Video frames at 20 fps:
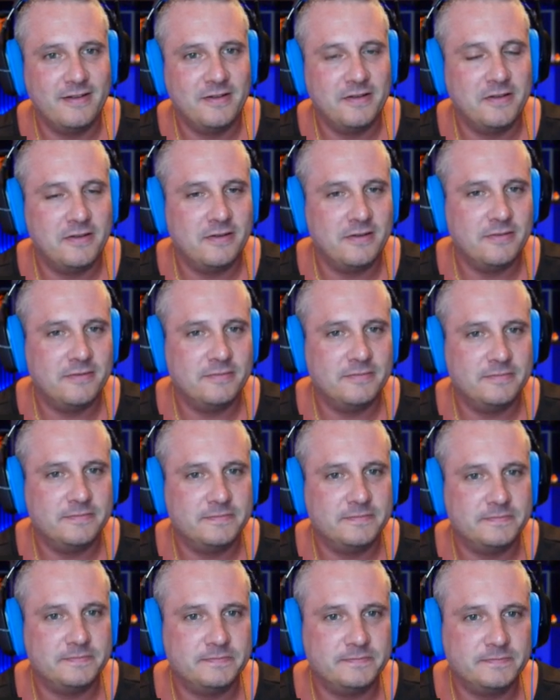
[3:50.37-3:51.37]

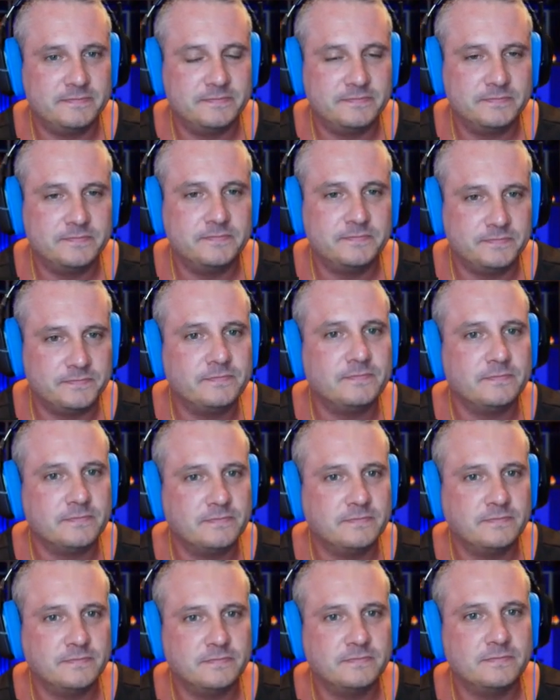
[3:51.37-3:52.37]

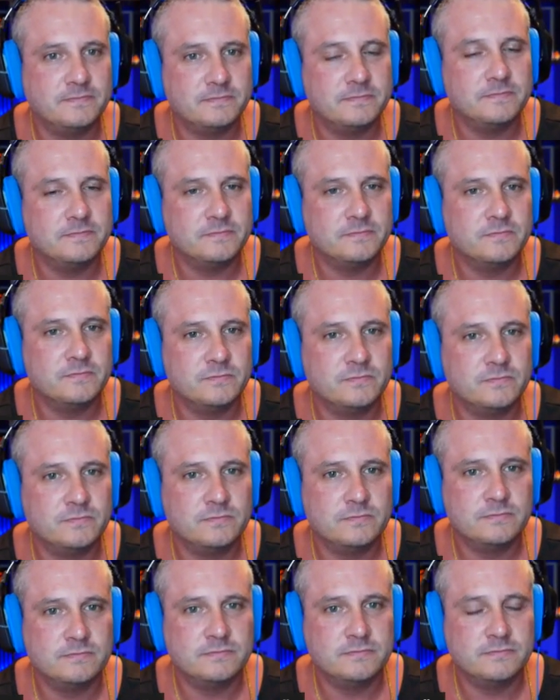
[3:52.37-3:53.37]

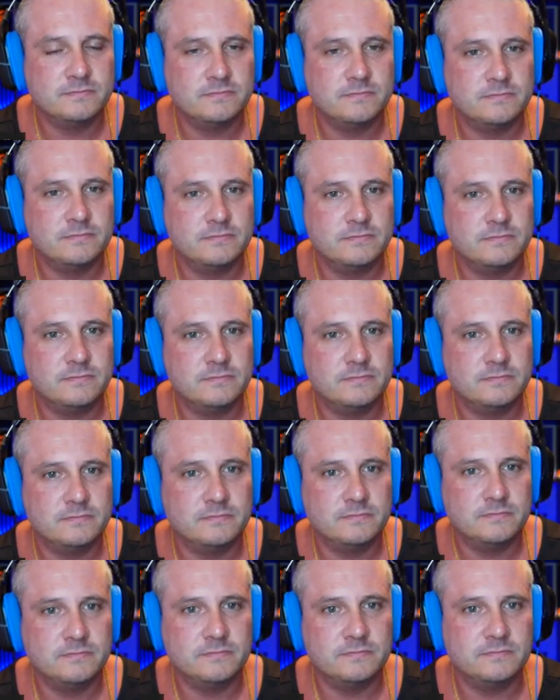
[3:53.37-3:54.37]

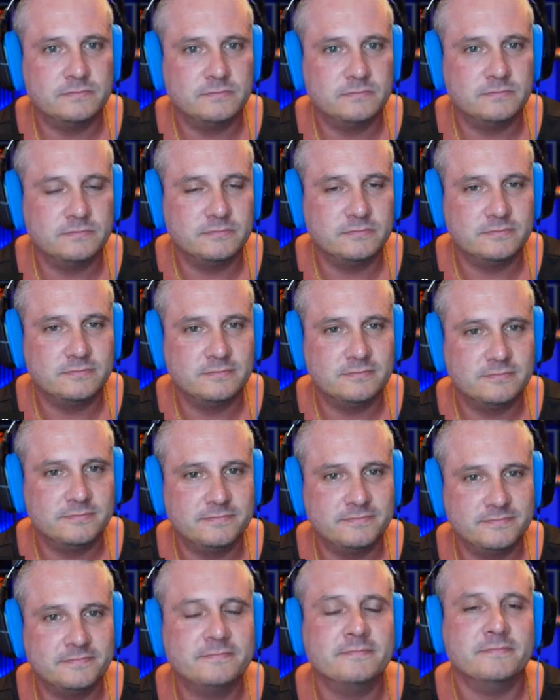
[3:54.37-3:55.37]

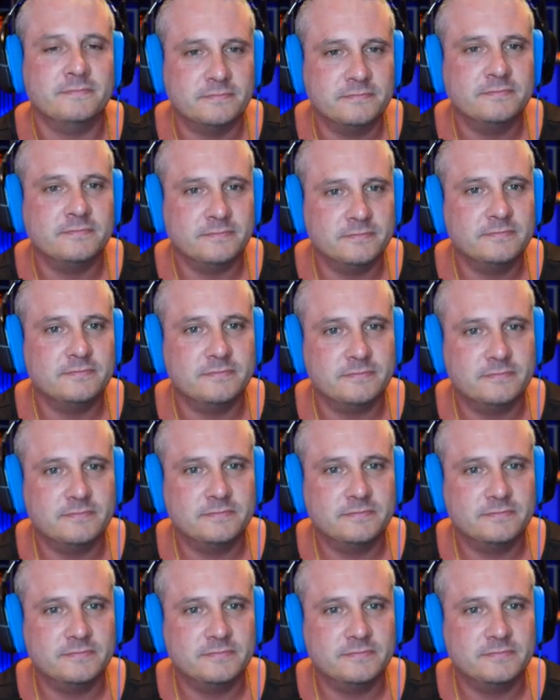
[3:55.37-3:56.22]
(silent)